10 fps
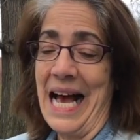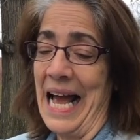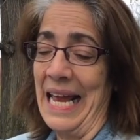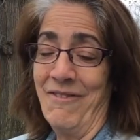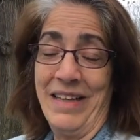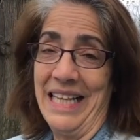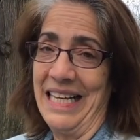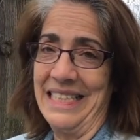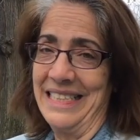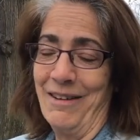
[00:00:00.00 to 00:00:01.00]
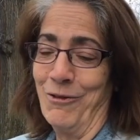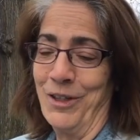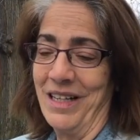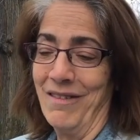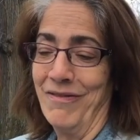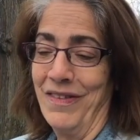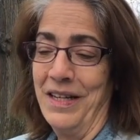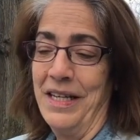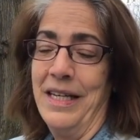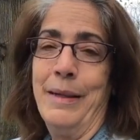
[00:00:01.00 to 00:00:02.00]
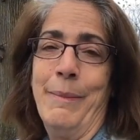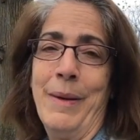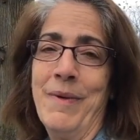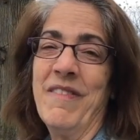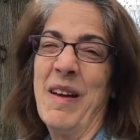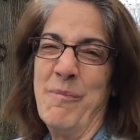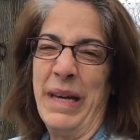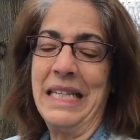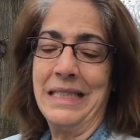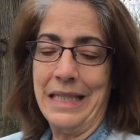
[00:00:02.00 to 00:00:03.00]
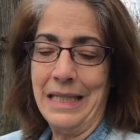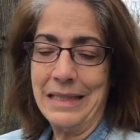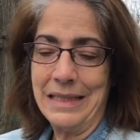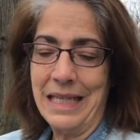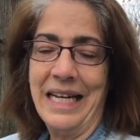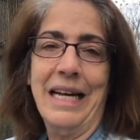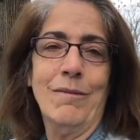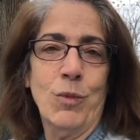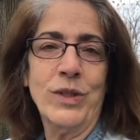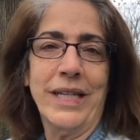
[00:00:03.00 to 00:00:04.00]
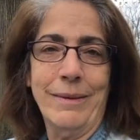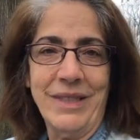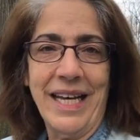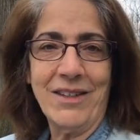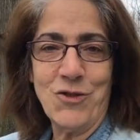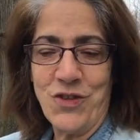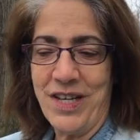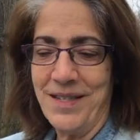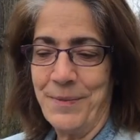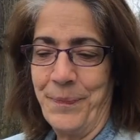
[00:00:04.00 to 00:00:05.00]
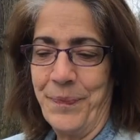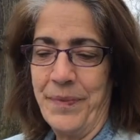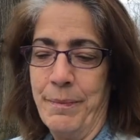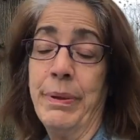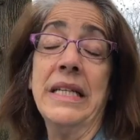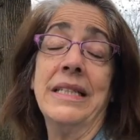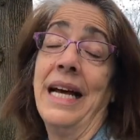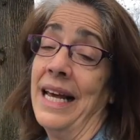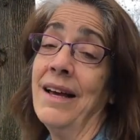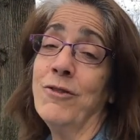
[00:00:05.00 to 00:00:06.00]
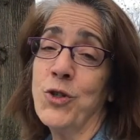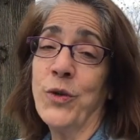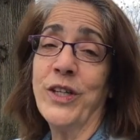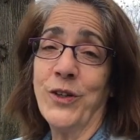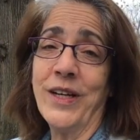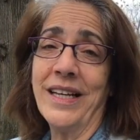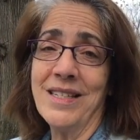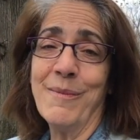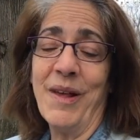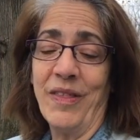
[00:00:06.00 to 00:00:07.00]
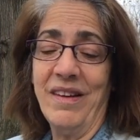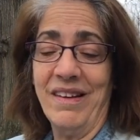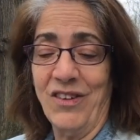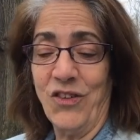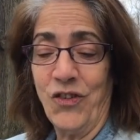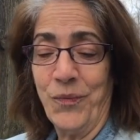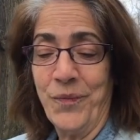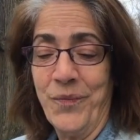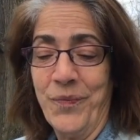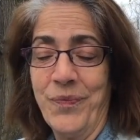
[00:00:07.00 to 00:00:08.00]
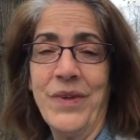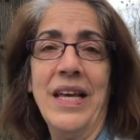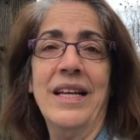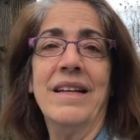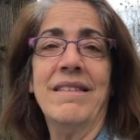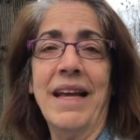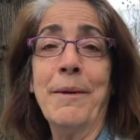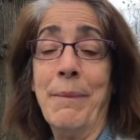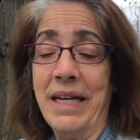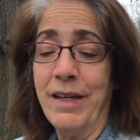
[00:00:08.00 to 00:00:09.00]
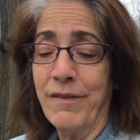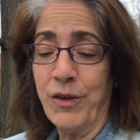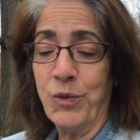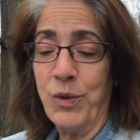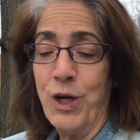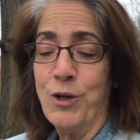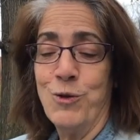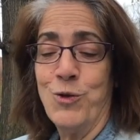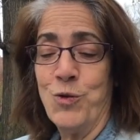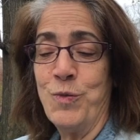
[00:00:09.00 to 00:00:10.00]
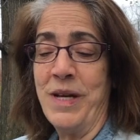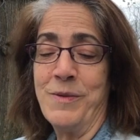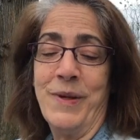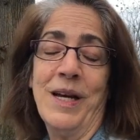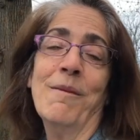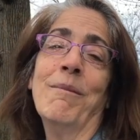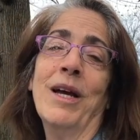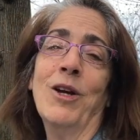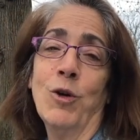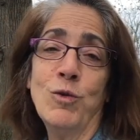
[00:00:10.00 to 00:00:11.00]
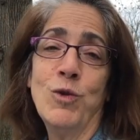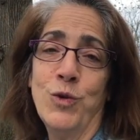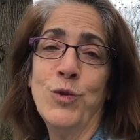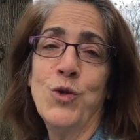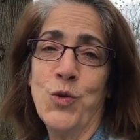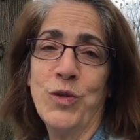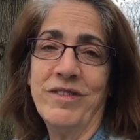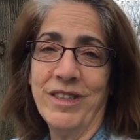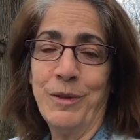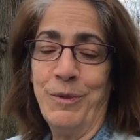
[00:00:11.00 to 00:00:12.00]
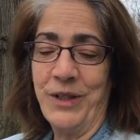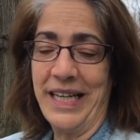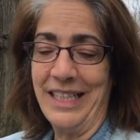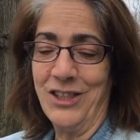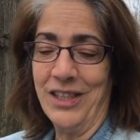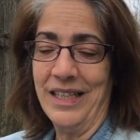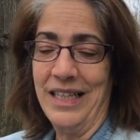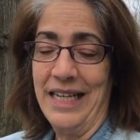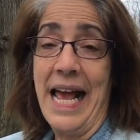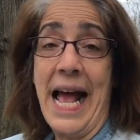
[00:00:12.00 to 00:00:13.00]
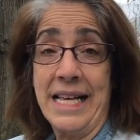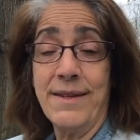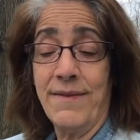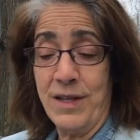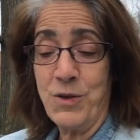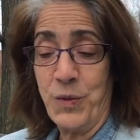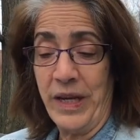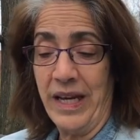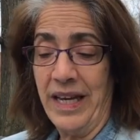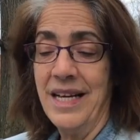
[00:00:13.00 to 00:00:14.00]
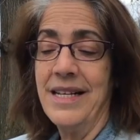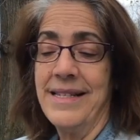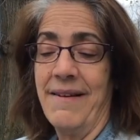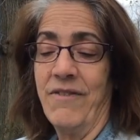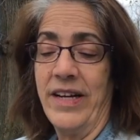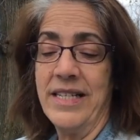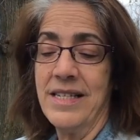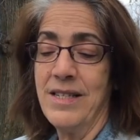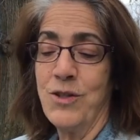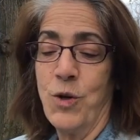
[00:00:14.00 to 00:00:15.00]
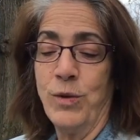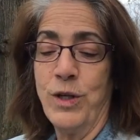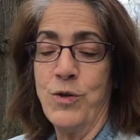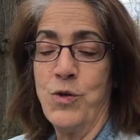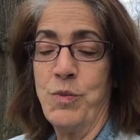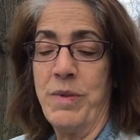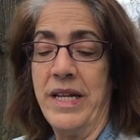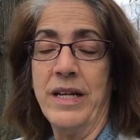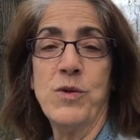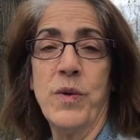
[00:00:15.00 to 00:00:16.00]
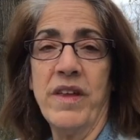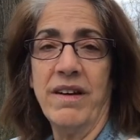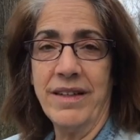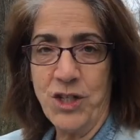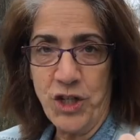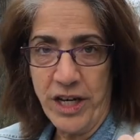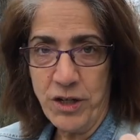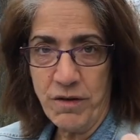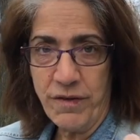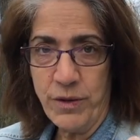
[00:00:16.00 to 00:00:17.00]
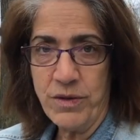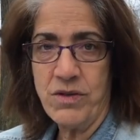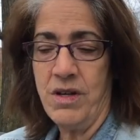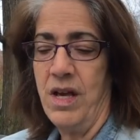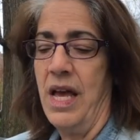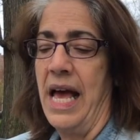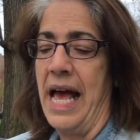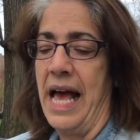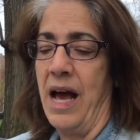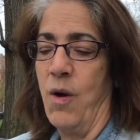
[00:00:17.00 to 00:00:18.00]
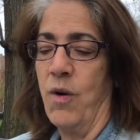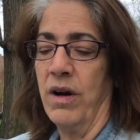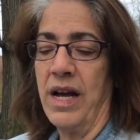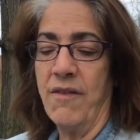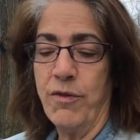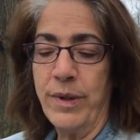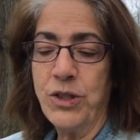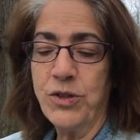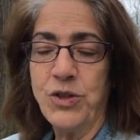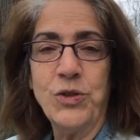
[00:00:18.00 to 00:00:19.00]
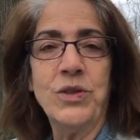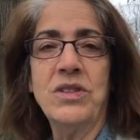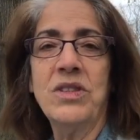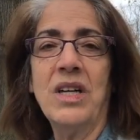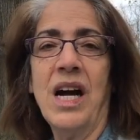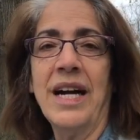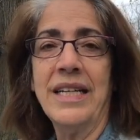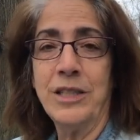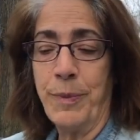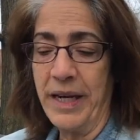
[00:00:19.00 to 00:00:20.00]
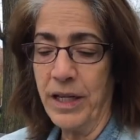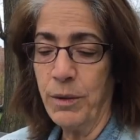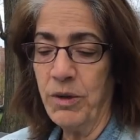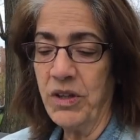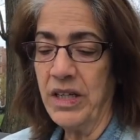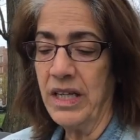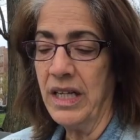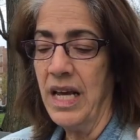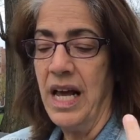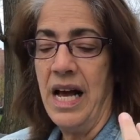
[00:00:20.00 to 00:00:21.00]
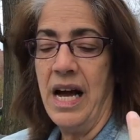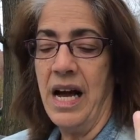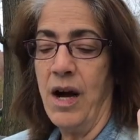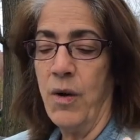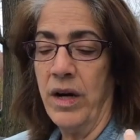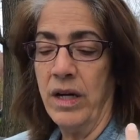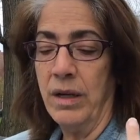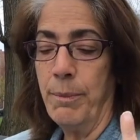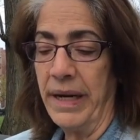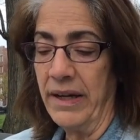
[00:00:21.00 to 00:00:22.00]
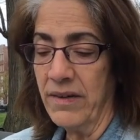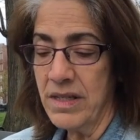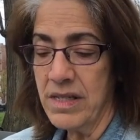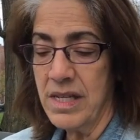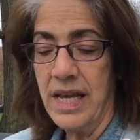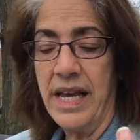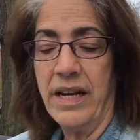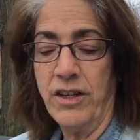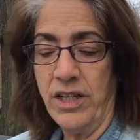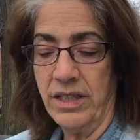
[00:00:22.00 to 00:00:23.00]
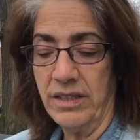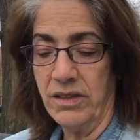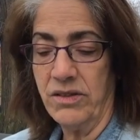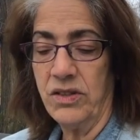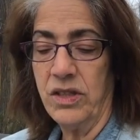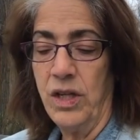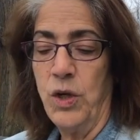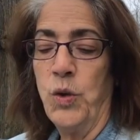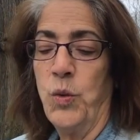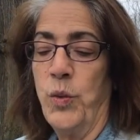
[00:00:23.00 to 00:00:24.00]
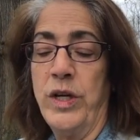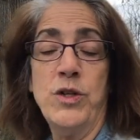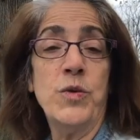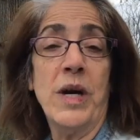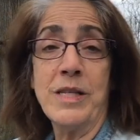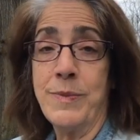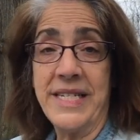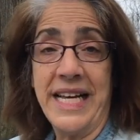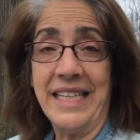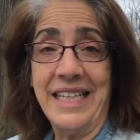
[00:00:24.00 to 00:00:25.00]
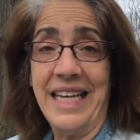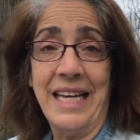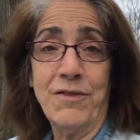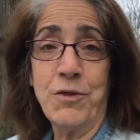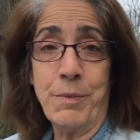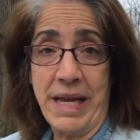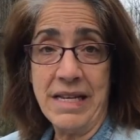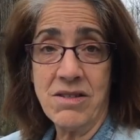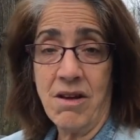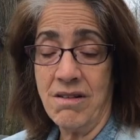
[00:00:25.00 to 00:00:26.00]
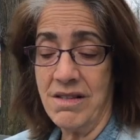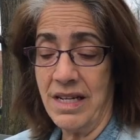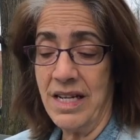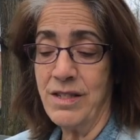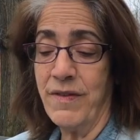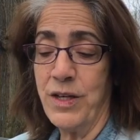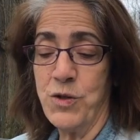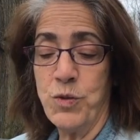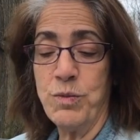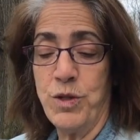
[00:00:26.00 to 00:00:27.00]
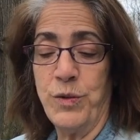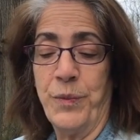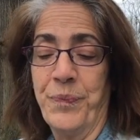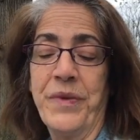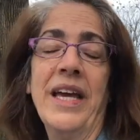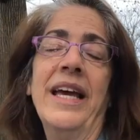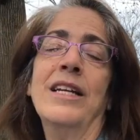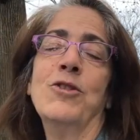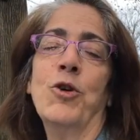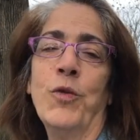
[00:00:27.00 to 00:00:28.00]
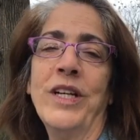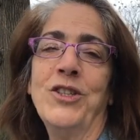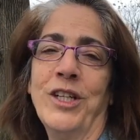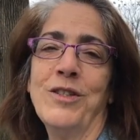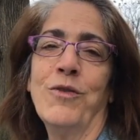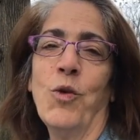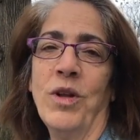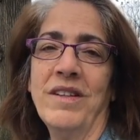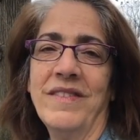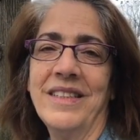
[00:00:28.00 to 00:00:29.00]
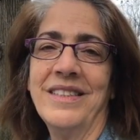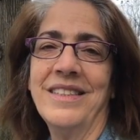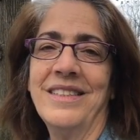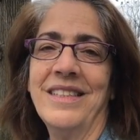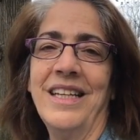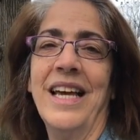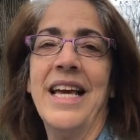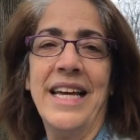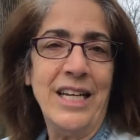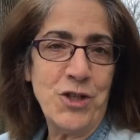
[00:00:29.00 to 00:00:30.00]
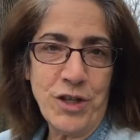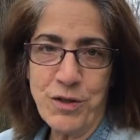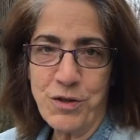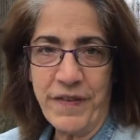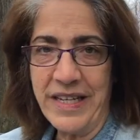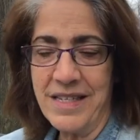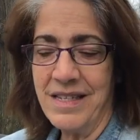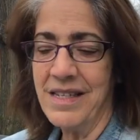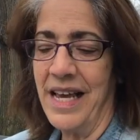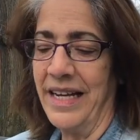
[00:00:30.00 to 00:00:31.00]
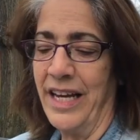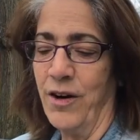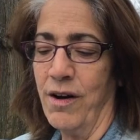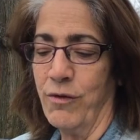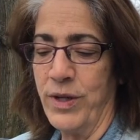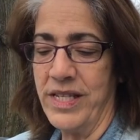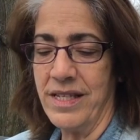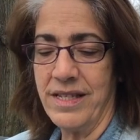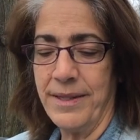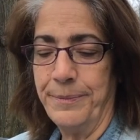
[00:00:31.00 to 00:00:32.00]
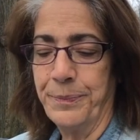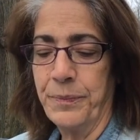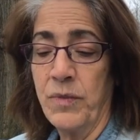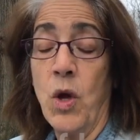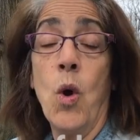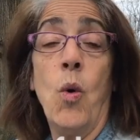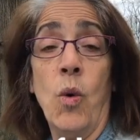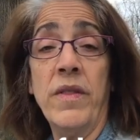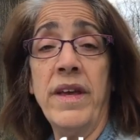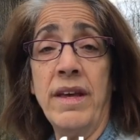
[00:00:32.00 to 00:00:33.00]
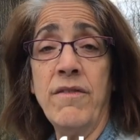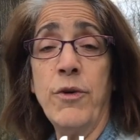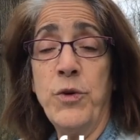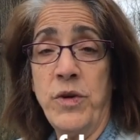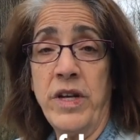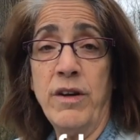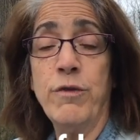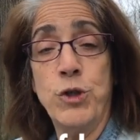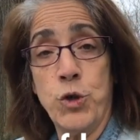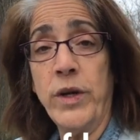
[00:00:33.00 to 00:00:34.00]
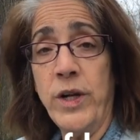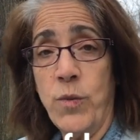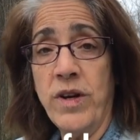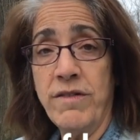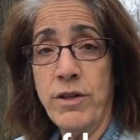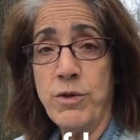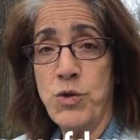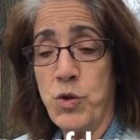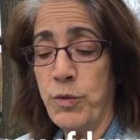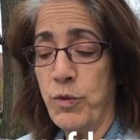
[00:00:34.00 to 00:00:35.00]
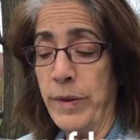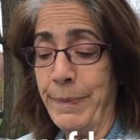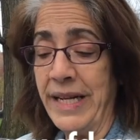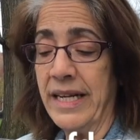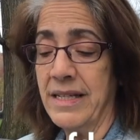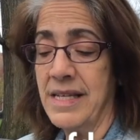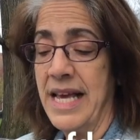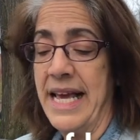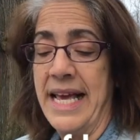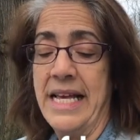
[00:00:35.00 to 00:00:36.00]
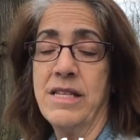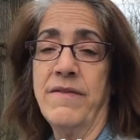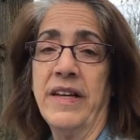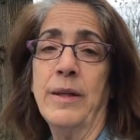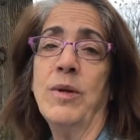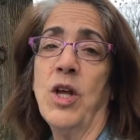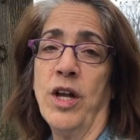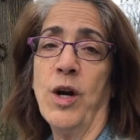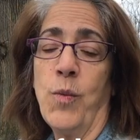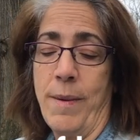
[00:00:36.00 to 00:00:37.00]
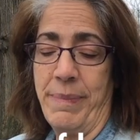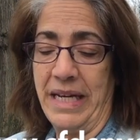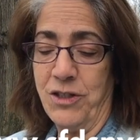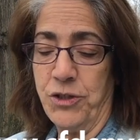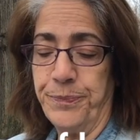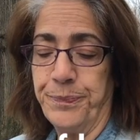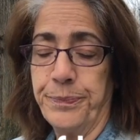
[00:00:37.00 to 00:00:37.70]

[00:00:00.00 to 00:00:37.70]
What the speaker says: I feel like it's never enough. Maybe if I baked less, I'd have more time to exercise, but I have enjoyed cooking some healthy dinners. Like many of you, Zoom has become my go-to tool for communication. As of this week, St. Francis is holding Zoom meetings with our initiation folks, our confirmation students, our Hispanic community, our parents, and our young adults. We do hospitality after Mass on Sundays via Zoom too, and it's a great chance for all of us to see each other's faces and hear our voices. All the info you need for joining one of those Zoom meetings is available on our webpage.